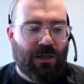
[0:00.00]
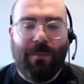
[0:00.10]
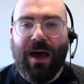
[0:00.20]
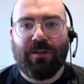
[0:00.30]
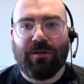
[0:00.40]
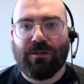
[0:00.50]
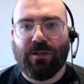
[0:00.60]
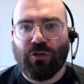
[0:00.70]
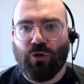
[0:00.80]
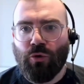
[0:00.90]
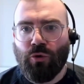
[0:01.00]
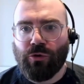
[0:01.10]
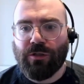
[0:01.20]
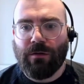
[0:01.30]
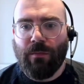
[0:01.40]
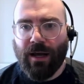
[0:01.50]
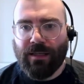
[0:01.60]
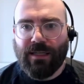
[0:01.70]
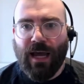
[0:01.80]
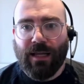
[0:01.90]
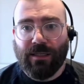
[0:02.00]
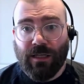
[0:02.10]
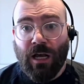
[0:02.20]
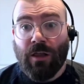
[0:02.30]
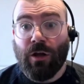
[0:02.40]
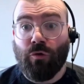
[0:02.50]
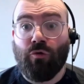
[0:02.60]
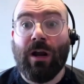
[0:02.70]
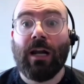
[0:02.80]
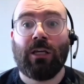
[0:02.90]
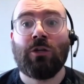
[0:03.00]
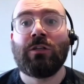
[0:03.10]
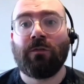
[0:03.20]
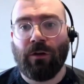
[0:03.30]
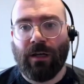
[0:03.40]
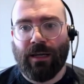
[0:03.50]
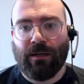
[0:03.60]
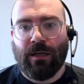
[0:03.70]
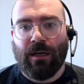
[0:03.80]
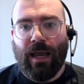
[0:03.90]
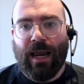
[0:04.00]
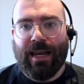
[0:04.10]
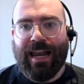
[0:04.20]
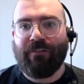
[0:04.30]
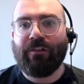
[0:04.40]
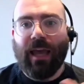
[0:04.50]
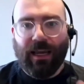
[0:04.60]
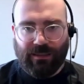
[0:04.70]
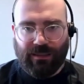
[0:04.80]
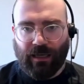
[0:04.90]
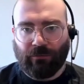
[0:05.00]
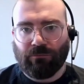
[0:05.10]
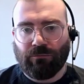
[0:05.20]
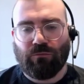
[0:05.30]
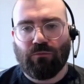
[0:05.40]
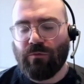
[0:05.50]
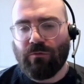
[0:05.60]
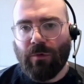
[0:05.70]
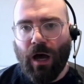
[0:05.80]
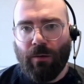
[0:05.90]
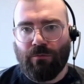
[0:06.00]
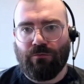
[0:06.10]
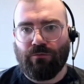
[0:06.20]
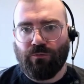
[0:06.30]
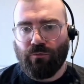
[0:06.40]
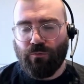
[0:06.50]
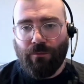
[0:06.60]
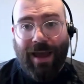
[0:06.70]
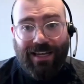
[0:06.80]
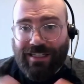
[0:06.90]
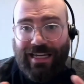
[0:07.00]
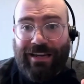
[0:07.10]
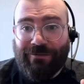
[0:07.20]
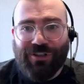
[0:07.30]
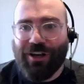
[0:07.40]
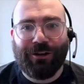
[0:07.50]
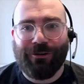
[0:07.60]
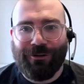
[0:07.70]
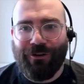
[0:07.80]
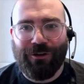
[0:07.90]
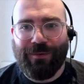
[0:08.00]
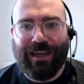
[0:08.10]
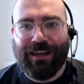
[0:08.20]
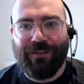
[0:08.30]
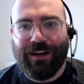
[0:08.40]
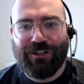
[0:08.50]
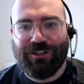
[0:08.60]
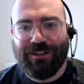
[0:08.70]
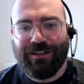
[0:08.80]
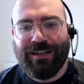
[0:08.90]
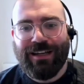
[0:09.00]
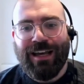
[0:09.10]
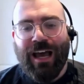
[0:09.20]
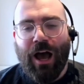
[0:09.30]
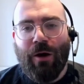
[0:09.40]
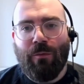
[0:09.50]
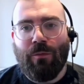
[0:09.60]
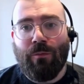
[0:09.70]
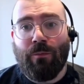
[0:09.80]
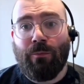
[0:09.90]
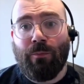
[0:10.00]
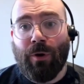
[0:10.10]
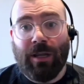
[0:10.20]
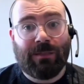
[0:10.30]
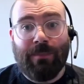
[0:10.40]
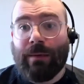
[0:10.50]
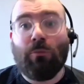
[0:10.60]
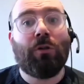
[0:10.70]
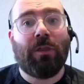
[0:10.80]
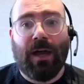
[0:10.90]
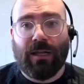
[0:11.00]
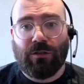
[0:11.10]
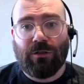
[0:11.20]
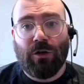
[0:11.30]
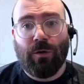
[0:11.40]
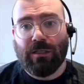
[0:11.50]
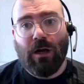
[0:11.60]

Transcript: methods, the tools, the mindsets that are really useful in navigating messy circular economy innovation. But it's many more than that too. It's